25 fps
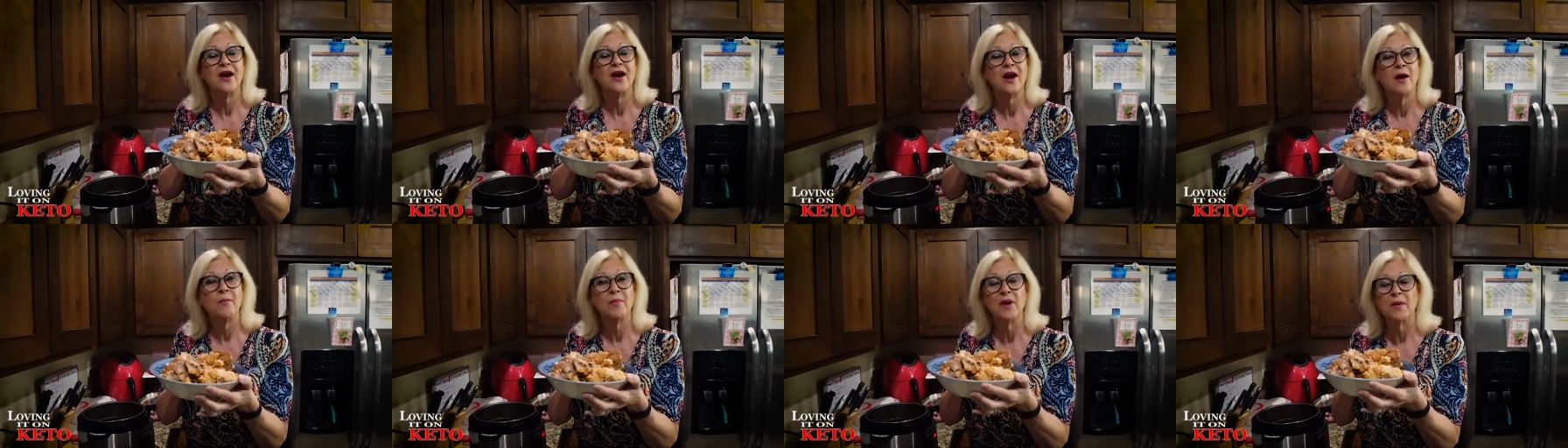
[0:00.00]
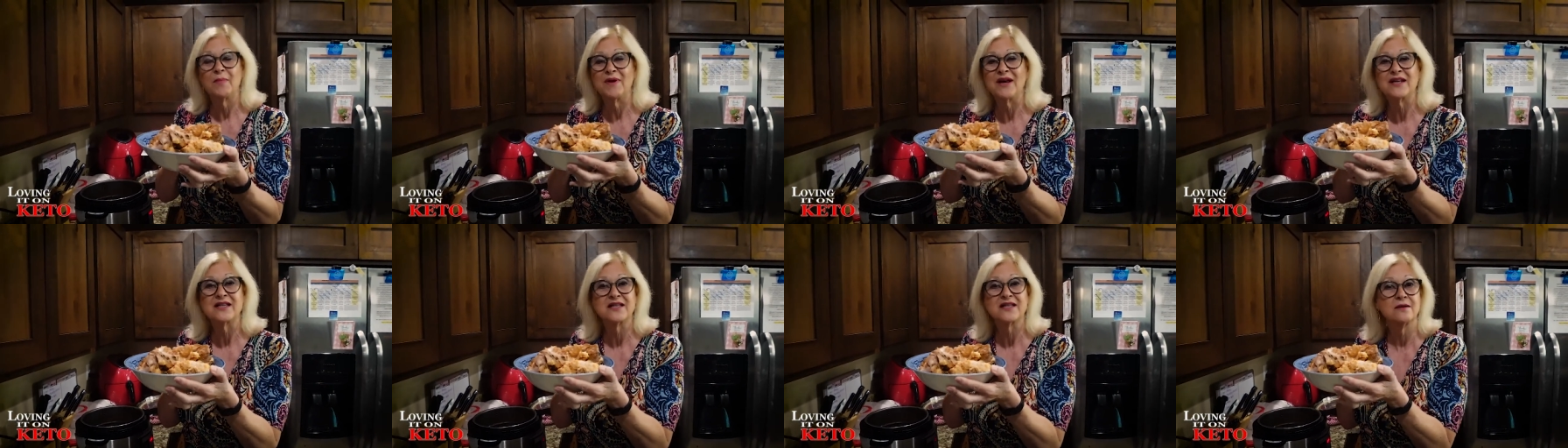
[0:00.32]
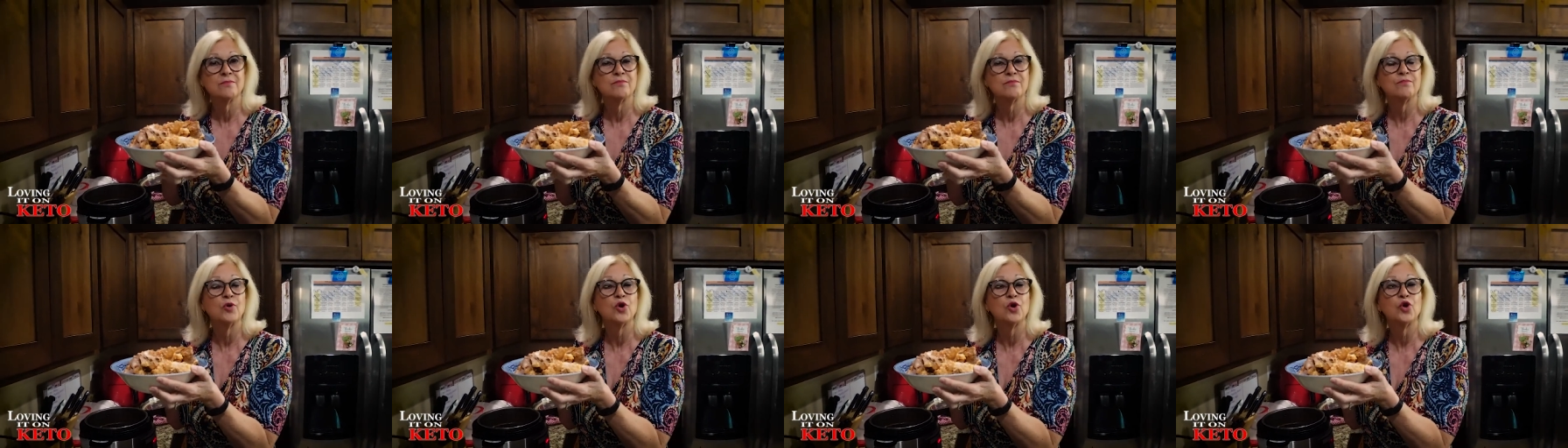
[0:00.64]
and I'm gonna make
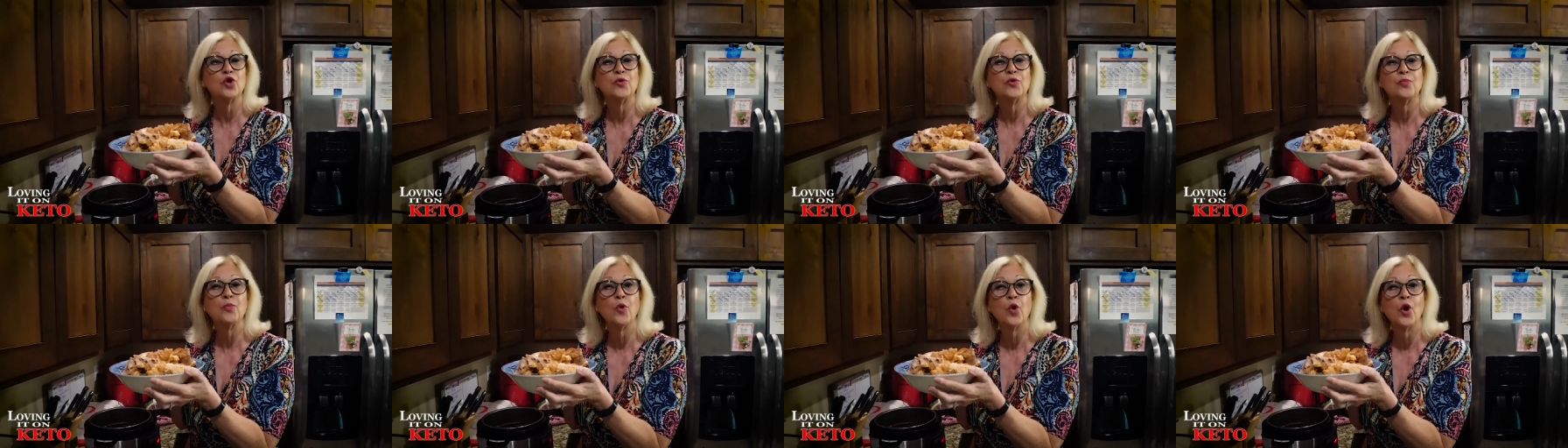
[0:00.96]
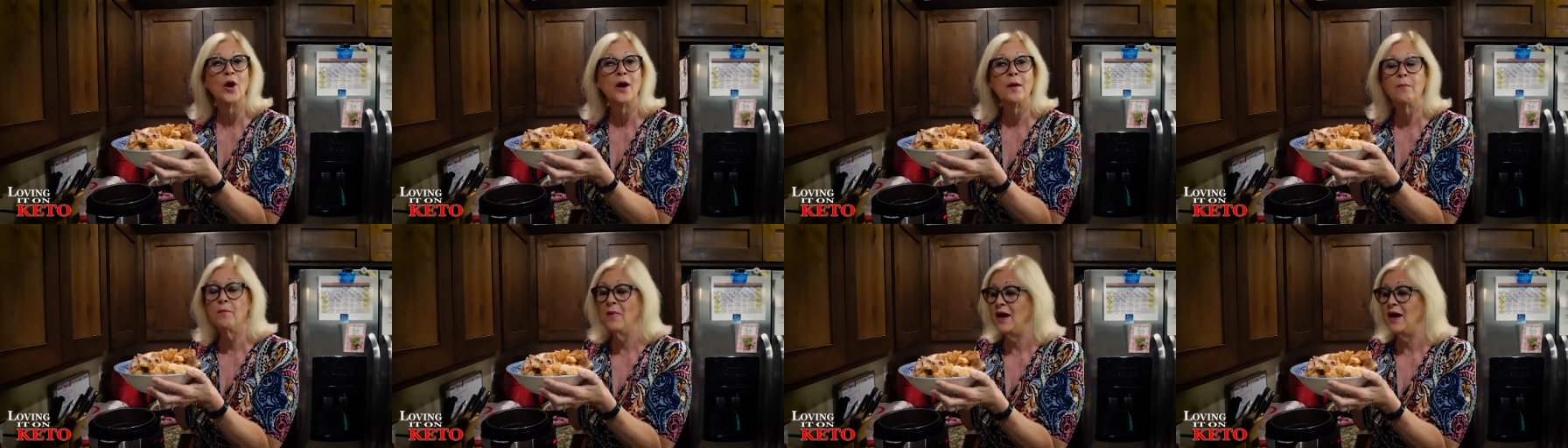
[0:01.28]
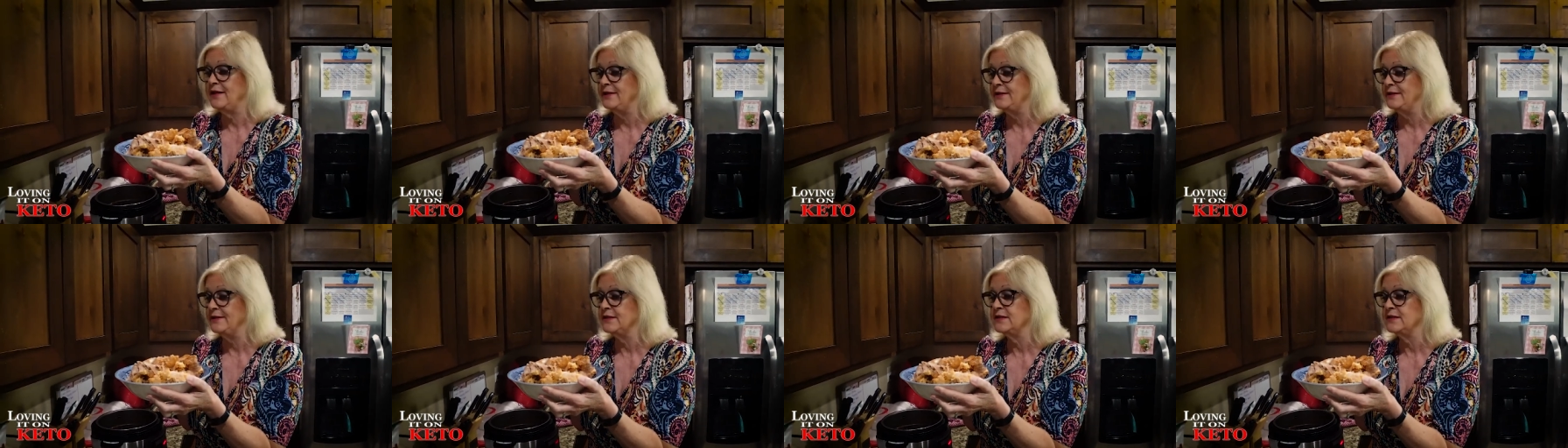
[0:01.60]
some pulled pork
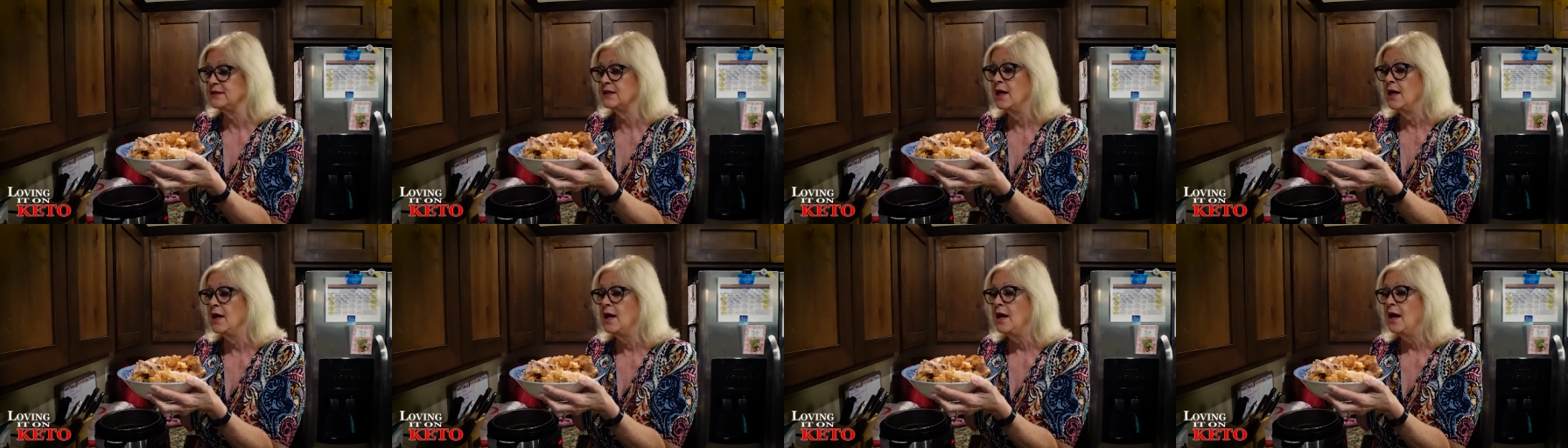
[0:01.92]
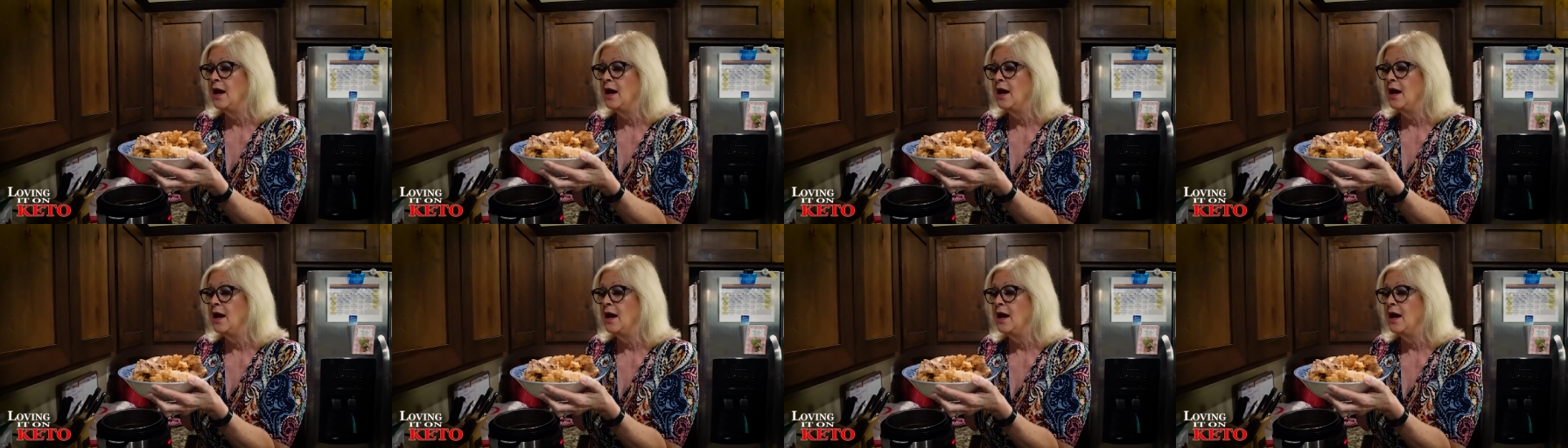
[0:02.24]
buns.